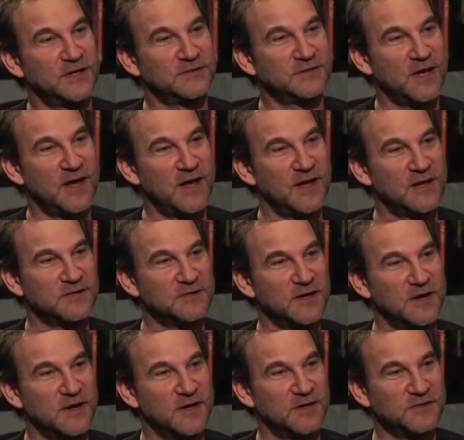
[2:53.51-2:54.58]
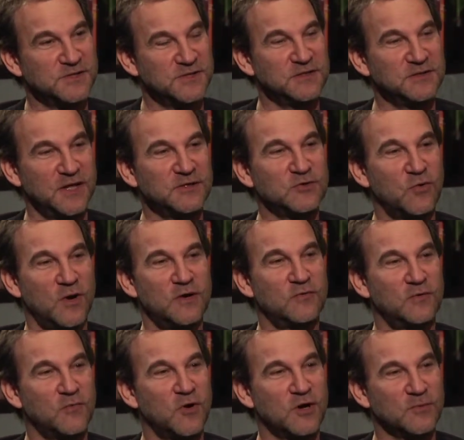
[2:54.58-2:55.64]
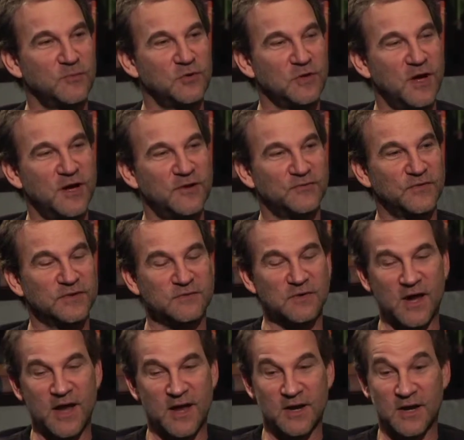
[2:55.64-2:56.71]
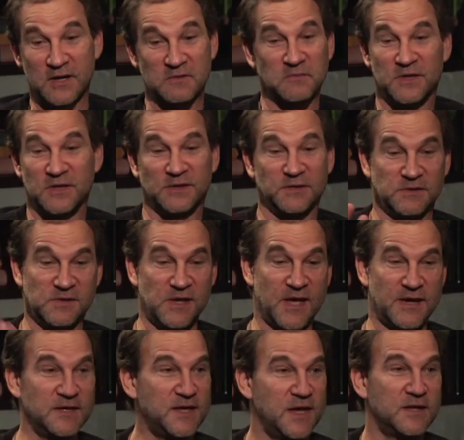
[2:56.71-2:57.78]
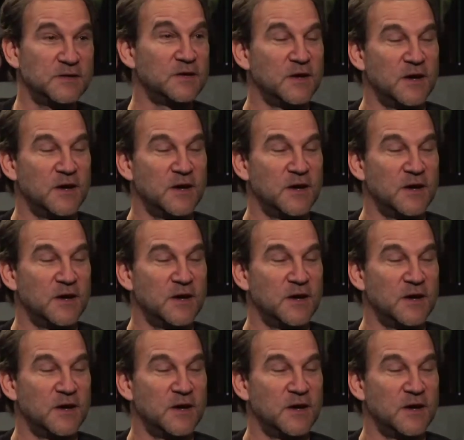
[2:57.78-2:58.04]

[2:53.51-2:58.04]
And she led quite a remarkable life. And again,